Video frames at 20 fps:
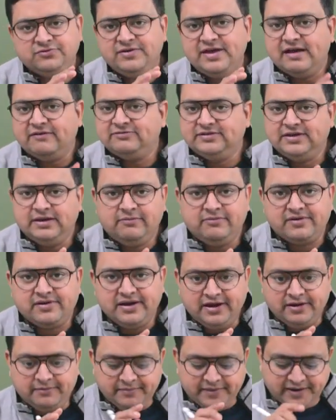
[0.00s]
We have same
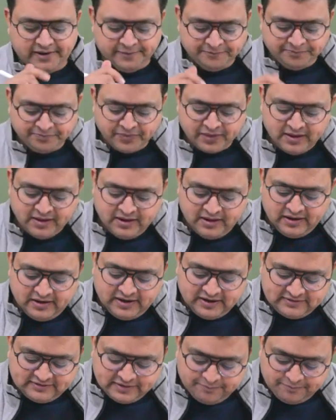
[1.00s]
treatment
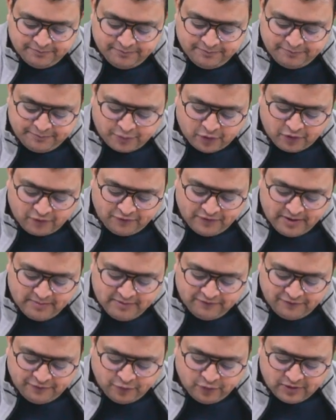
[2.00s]
let's say profit
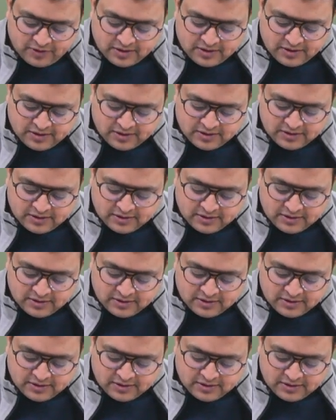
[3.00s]
before